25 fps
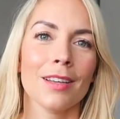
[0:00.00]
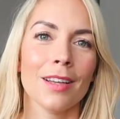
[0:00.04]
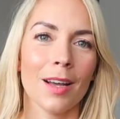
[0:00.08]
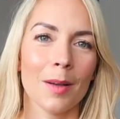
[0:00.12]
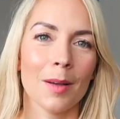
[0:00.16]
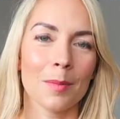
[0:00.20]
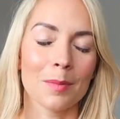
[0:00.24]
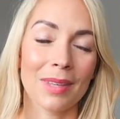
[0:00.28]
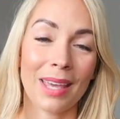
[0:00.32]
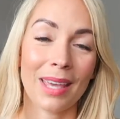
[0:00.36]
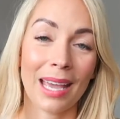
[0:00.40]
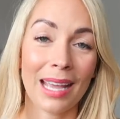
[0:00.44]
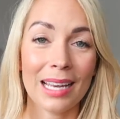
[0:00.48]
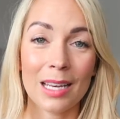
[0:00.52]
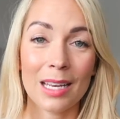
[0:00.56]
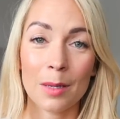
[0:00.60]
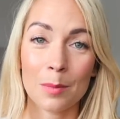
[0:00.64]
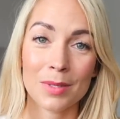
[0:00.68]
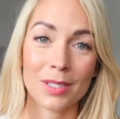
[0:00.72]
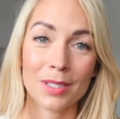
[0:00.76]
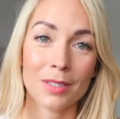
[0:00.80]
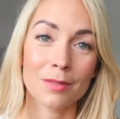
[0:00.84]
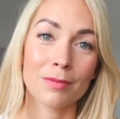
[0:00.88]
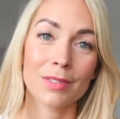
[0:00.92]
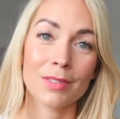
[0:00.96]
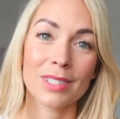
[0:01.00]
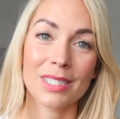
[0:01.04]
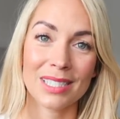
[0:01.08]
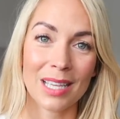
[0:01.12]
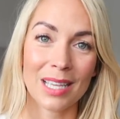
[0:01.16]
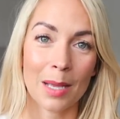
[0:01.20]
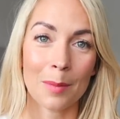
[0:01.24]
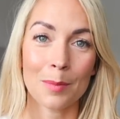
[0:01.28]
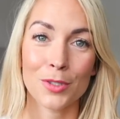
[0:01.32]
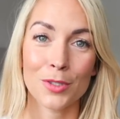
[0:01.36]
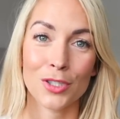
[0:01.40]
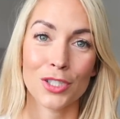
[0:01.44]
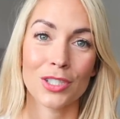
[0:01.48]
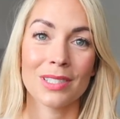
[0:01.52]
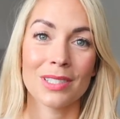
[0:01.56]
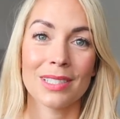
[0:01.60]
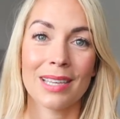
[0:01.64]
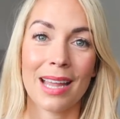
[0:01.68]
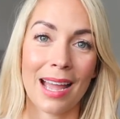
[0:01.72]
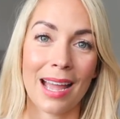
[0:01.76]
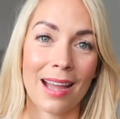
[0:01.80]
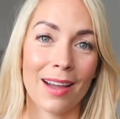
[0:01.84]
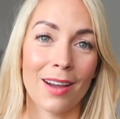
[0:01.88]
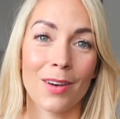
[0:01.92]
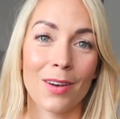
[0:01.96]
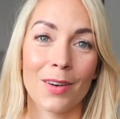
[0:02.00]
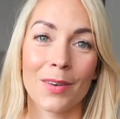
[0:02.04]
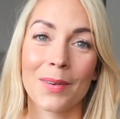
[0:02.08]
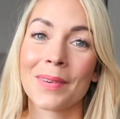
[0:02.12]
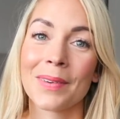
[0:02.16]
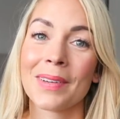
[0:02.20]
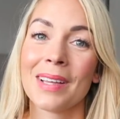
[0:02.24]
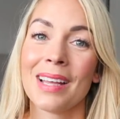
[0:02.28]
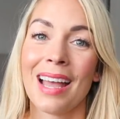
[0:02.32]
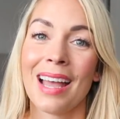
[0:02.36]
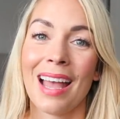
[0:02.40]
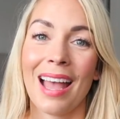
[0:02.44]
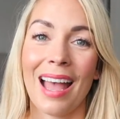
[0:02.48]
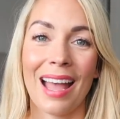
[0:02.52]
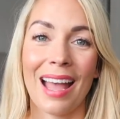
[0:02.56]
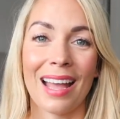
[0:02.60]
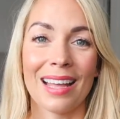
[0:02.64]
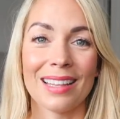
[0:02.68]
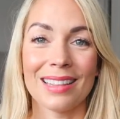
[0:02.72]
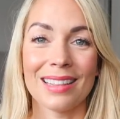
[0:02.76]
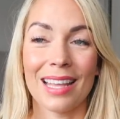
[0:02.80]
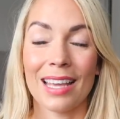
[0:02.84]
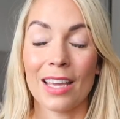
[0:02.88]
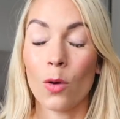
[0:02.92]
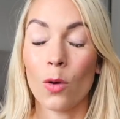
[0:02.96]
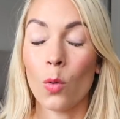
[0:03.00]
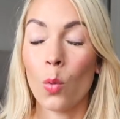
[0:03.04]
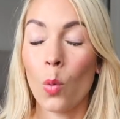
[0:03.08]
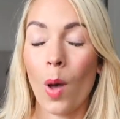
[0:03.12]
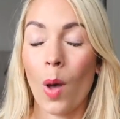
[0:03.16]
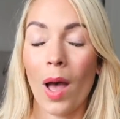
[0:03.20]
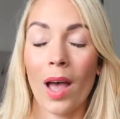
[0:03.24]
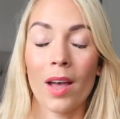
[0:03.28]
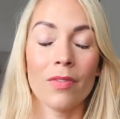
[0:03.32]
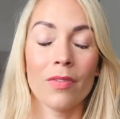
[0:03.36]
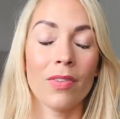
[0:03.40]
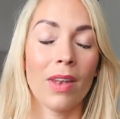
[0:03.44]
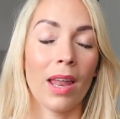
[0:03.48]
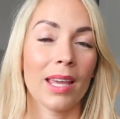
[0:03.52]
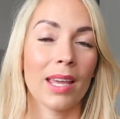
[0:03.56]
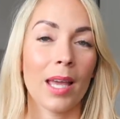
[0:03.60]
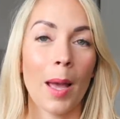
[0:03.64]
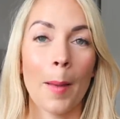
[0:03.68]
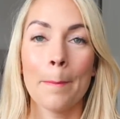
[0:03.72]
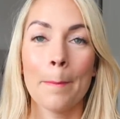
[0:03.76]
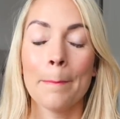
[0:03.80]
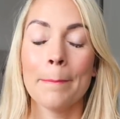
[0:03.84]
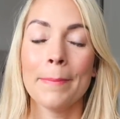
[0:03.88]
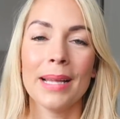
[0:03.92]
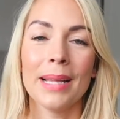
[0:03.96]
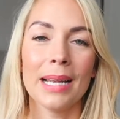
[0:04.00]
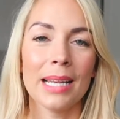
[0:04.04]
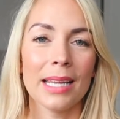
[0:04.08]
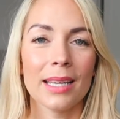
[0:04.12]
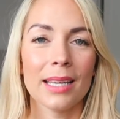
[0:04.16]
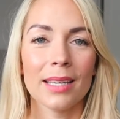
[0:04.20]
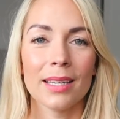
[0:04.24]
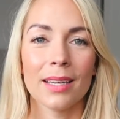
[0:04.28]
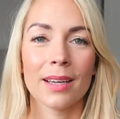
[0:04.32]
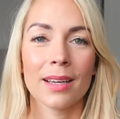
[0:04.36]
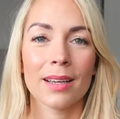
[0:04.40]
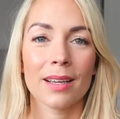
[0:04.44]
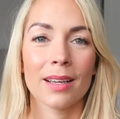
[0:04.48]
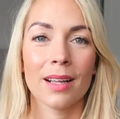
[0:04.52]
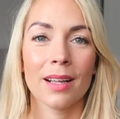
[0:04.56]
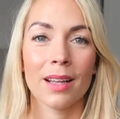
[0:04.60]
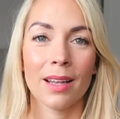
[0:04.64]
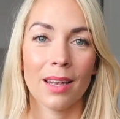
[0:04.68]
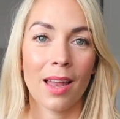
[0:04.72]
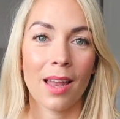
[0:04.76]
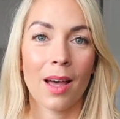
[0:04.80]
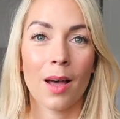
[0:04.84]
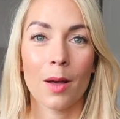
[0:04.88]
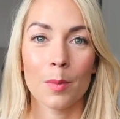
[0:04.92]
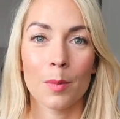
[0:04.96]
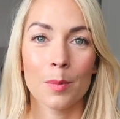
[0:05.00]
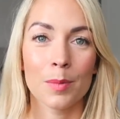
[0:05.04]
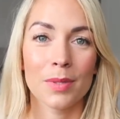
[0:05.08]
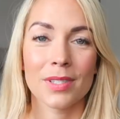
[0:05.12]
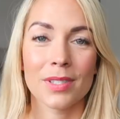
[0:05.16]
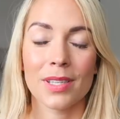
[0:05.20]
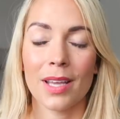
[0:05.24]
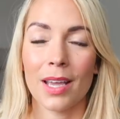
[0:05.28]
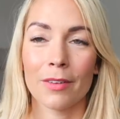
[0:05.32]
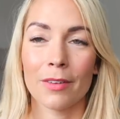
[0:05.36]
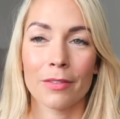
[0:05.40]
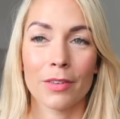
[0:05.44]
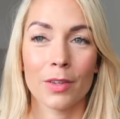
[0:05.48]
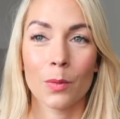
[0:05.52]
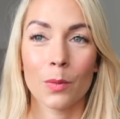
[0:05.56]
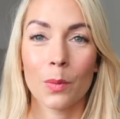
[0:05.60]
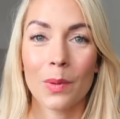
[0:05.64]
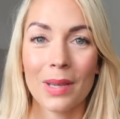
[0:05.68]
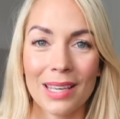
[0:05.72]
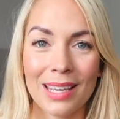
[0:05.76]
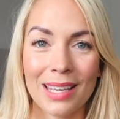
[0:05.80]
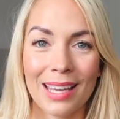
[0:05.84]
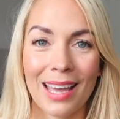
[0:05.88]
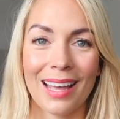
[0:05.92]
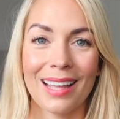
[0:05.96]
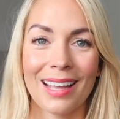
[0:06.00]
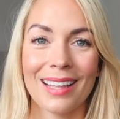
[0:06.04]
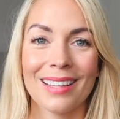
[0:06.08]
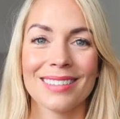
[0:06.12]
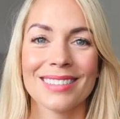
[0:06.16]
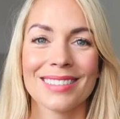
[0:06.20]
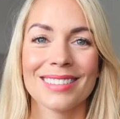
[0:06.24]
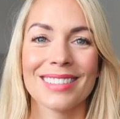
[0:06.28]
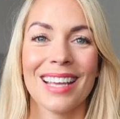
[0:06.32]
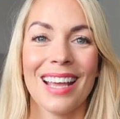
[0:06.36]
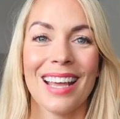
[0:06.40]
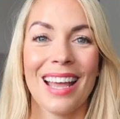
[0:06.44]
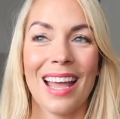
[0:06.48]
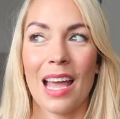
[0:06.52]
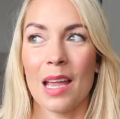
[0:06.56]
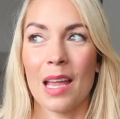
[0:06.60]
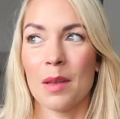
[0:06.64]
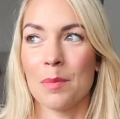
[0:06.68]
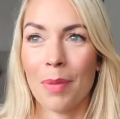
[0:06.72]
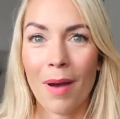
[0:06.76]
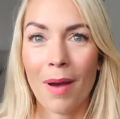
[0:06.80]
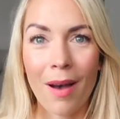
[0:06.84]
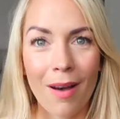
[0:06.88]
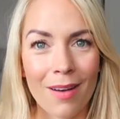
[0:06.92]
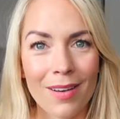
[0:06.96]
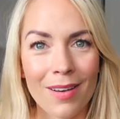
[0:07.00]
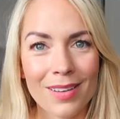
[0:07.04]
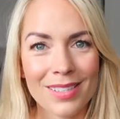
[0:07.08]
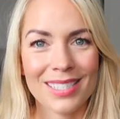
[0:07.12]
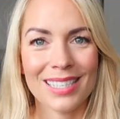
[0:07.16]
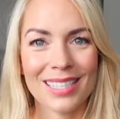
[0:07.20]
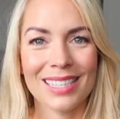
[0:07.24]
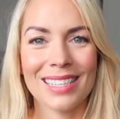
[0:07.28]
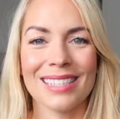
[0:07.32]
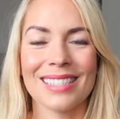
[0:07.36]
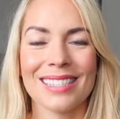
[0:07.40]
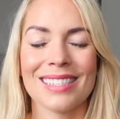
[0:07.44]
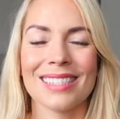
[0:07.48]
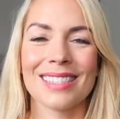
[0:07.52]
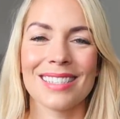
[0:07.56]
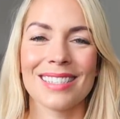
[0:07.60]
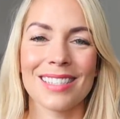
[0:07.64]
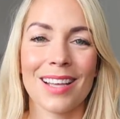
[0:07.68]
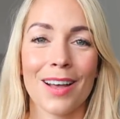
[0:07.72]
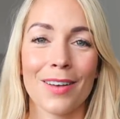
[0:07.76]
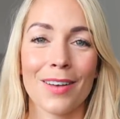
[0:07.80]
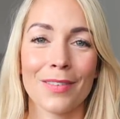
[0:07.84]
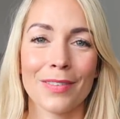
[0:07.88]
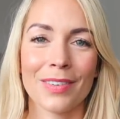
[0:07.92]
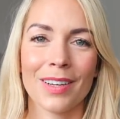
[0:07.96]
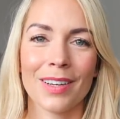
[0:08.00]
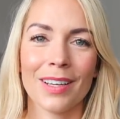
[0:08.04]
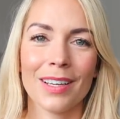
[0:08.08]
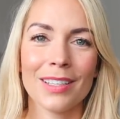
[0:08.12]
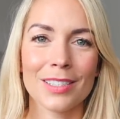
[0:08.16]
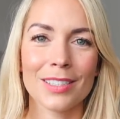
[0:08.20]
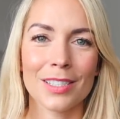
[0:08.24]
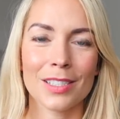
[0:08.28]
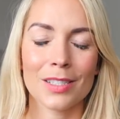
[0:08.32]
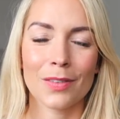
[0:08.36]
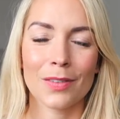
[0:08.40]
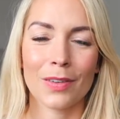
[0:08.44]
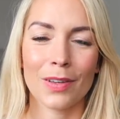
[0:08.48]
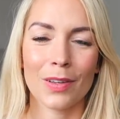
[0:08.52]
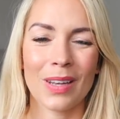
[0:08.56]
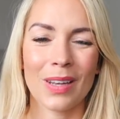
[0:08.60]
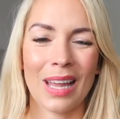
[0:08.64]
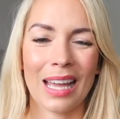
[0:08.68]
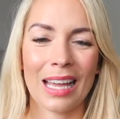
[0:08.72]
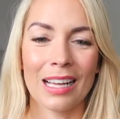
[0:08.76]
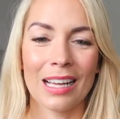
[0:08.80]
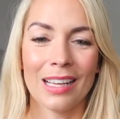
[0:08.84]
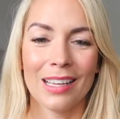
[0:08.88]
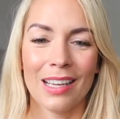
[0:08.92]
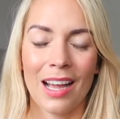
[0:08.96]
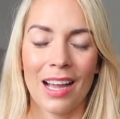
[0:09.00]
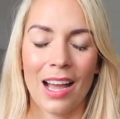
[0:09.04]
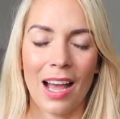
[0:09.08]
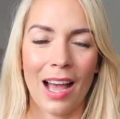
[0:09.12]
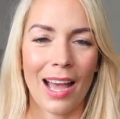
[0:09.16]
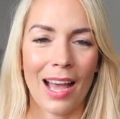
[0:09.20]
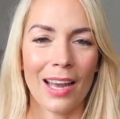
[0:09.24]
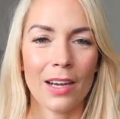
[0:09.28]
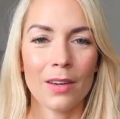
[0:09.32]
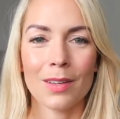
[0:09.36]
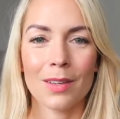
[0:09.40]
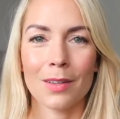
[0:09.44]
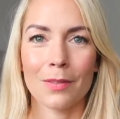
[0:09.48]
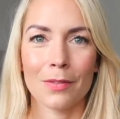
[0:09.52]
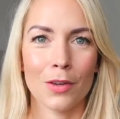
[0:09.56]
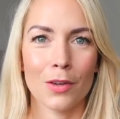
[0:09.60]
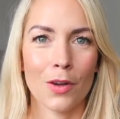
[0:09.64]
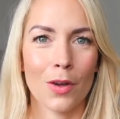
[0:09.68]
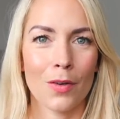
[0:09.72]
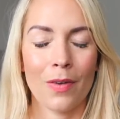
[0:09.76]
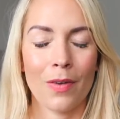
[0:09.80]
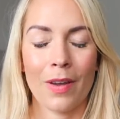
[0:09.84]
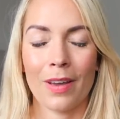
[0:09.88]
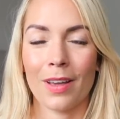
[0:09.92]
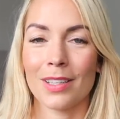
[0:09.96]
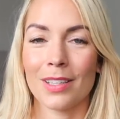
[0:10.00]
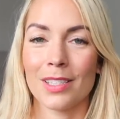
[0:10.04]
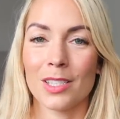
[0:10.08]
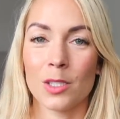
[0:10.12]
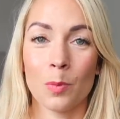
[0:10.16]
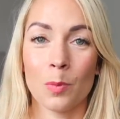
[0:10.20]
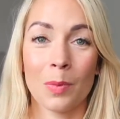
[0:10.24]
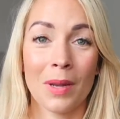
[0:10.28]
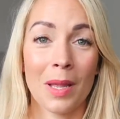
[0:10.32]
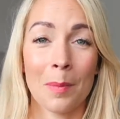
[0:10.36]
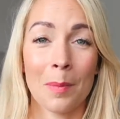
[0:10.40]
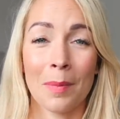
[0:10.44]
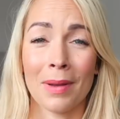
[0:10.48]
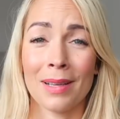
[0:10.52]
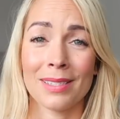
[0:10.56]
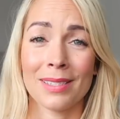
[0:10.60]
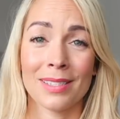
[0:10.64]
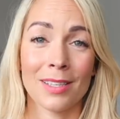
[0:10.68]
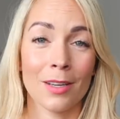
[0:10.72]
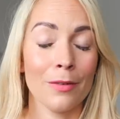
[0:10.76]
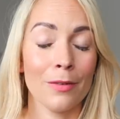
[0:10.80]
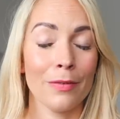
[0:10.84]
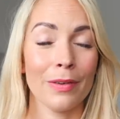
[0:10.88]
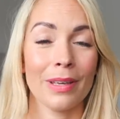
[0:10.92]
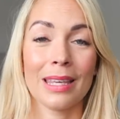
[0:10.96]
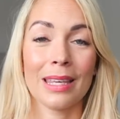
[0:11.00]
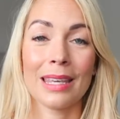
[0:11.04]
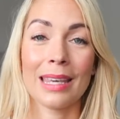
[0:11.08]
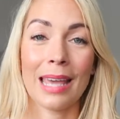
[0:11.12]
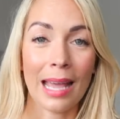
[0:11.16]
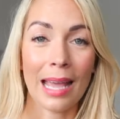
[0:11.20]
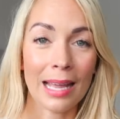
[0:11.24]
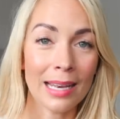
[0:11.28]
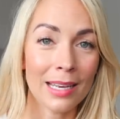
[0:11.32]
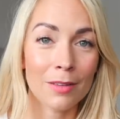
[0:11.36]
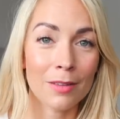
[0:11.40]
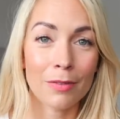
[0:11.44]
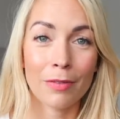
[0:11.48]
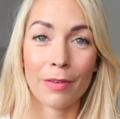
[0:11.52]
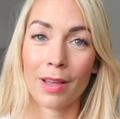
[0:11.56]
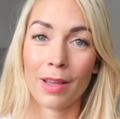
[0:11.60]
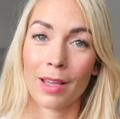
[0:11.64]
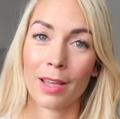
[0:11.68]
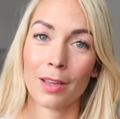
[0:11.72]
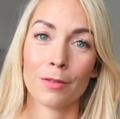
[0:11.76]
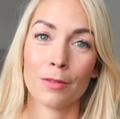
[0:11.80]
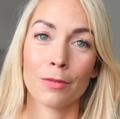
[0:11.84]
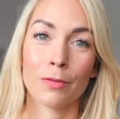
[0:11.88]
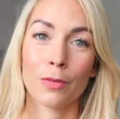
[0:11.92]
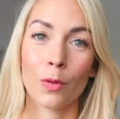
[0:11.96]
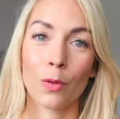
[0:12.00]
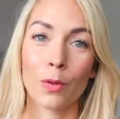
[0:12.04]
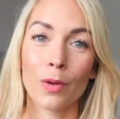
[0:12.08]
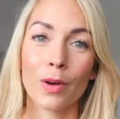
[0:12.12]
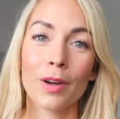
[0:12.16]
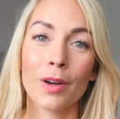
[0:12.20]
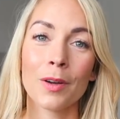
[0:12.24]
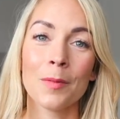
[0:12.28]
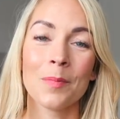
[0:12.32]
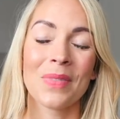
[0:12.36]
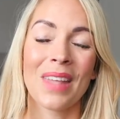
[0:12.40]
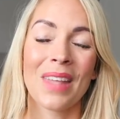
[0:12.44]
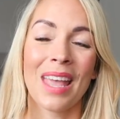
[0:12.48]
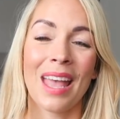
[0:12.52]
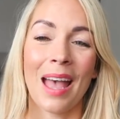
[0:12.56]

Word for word: um, Caleb's in reception now and they all have like a million clubs every weekend and parties and stuff and I just feel like I don't even know if I could split myself again if I had four.